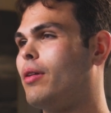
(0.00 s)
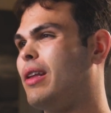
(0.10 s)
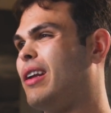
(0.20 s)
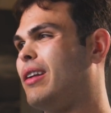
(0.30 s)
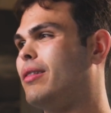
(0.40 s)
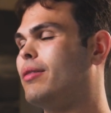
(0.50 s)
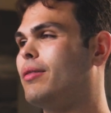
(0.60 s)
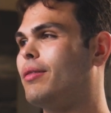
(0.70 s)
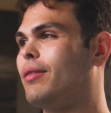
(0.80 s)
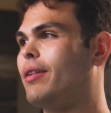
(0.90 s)
then
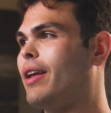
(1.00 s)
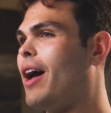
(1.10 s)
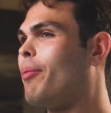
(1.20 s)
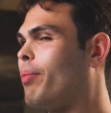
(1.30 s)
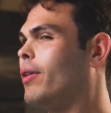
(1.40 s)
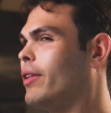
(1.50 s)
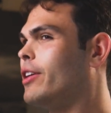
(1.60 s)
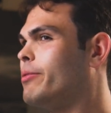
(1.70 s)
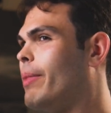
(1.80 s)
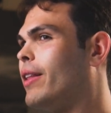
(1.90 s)
yeah, it probably
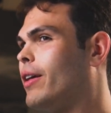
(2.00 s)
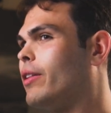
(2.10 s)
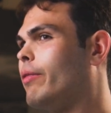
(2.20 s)
is bad that you're